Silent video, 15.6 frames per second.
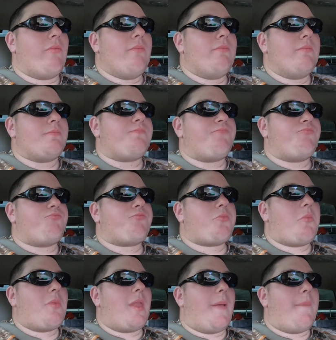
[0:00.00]
Mm.
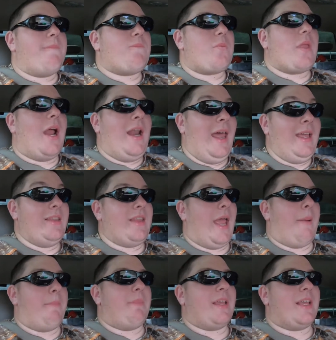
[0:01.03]
I like that